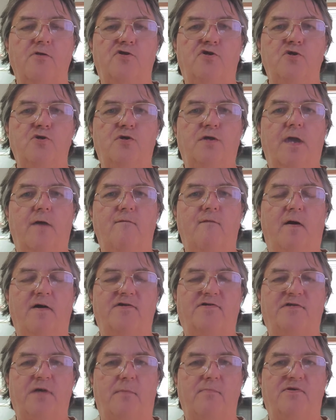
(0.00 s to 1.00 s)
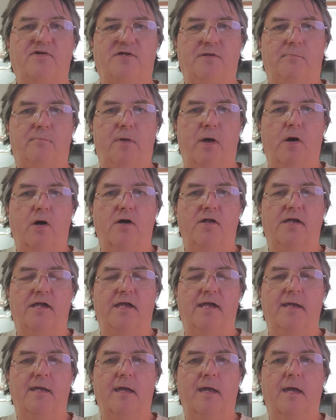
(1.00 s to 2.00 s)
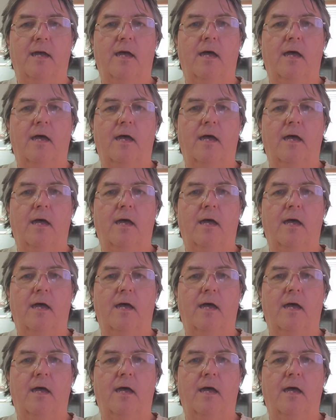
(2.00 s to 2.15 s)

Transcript: to give us some stability,